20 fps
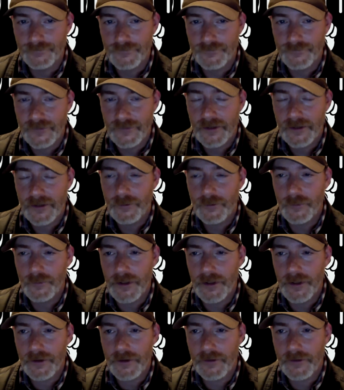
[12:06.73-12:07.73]
with
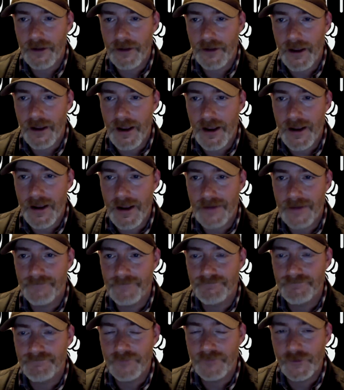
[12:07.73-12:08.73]
a
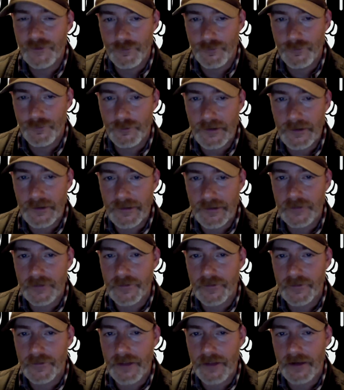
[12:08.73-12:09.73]
silvery disc
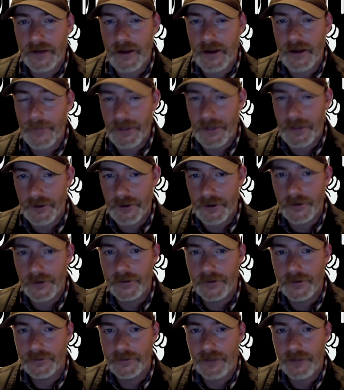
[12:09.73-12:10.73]
that appeared
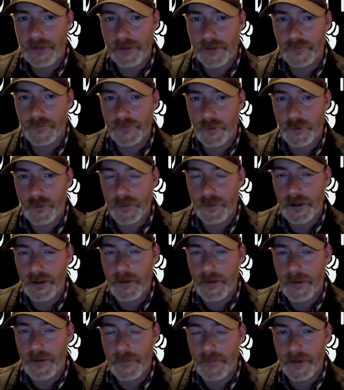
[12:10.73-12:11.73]
out of nowhere
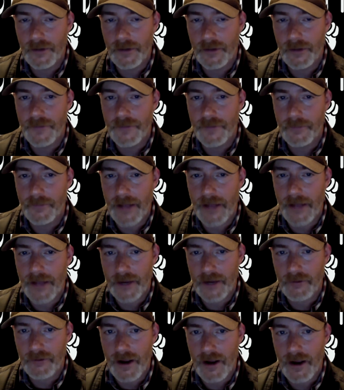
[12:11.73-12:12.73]
above the black
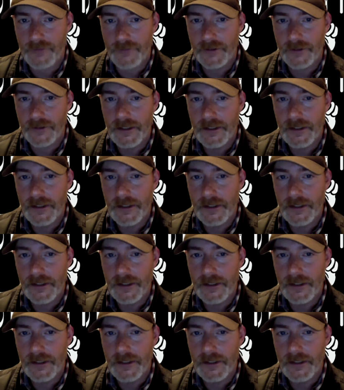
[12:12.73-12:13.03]
craft